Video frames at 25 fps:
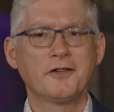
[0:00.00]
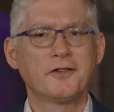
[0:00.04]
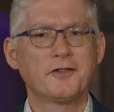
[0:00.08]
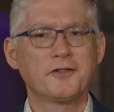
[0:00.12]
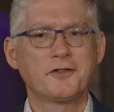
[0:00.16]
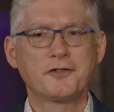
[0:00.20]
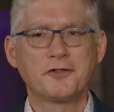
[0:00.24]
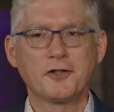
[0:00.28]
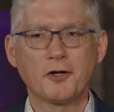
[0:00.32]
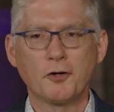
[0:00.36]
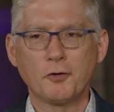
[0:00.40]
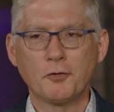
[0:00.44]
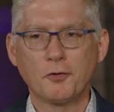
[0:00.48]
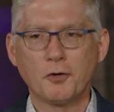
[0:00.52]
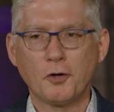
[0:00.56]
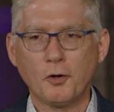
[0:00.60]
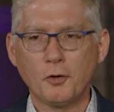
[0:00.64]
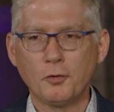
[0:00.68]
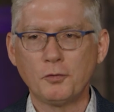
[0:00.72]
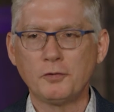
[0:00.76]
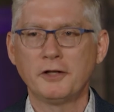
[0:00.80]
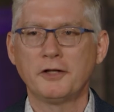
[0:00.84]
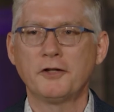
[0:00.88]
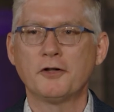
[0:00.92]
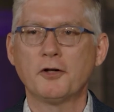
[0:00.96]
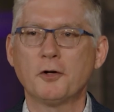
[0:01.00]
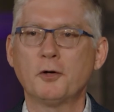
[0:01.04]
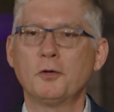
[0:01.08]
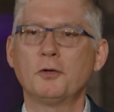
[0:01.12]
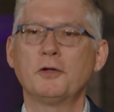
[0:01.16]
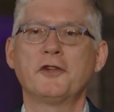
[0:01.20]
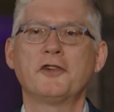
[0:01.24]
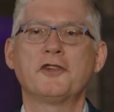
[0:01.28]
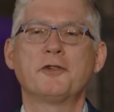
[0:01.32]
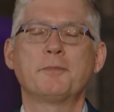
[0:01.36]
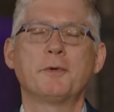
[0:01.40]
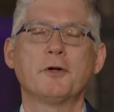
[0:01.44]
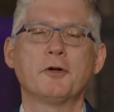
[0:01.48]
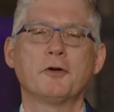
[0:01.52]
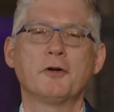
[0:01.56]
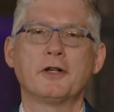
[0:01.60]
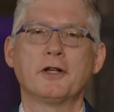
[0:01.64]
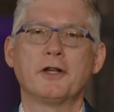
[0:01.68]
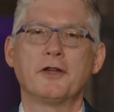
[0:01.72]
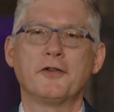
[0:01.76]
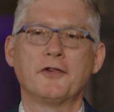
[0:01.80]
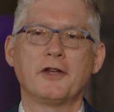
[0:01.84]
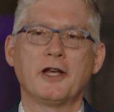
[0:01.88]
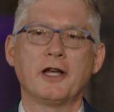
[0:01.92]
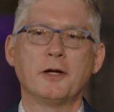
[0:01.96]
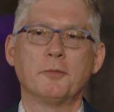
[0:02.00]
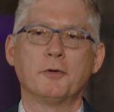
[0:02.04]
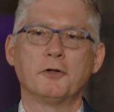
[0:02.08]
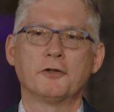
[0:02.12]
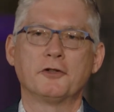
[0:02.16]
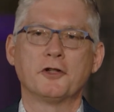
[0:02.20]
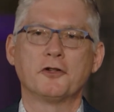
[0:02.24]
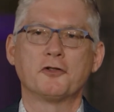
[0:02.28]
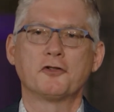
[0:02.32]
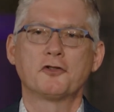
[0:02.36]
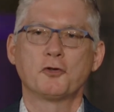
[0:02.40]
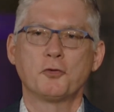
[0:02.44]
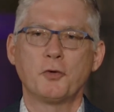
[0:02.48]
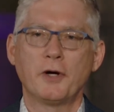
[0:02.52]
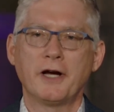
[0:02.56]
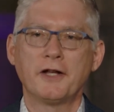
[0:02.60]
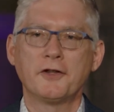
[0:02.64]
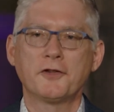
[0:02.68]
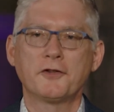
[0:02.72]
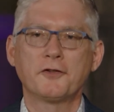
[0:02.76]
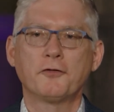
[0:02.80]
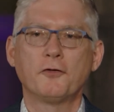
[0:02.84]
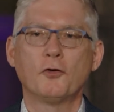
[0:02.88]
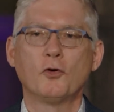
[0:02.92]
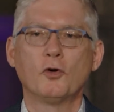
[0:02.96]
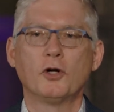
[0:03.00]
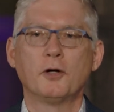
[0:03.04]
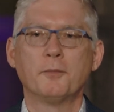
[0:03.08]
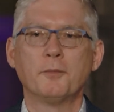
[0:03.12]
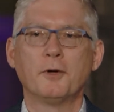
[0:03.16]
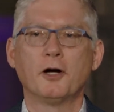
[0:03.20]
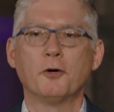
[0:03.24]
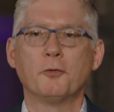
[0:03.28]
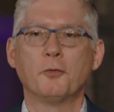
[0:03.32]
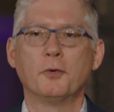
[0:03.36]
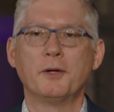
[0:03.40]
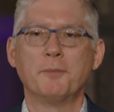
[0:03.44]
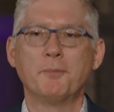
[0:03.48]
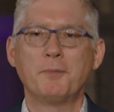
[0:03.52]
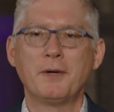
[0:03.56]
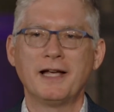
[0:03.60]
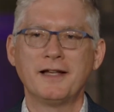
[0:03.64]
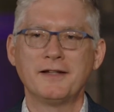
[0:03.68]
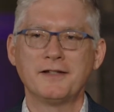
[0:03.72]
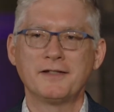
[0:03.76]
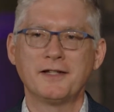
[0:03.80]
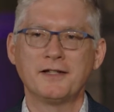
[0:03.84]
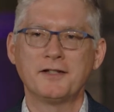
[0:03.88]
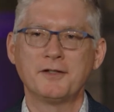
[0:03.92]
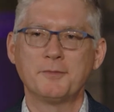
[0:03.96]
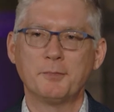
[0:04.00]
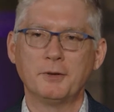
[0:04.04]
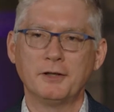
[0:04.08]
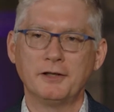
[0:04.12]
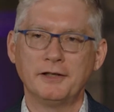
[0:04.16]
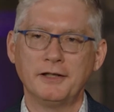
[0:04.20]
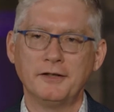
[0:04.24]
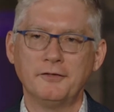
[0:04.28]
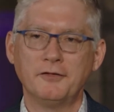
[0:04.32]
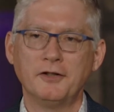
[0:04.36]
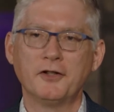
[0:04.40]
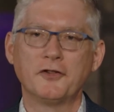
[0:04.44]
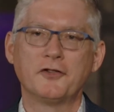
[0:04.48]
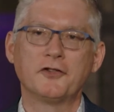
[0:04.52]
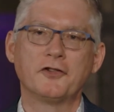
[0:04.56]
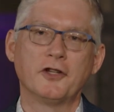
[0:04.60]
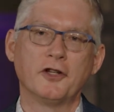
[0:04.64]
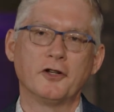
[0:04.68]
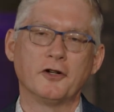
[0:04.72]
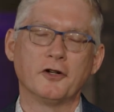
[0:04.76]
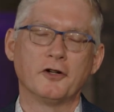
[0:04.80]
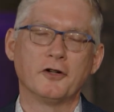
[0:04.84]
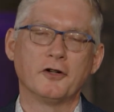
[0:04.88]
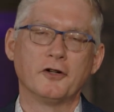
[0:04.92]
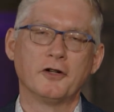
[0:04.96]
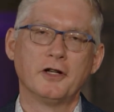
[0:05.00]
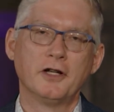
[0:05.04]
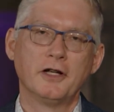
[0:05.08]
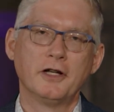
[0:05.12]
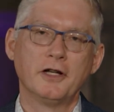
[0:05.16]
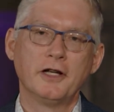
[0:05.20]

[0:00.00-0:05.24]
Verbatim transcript: so only the Holy Spirit is able to transform a repentant, believing sinner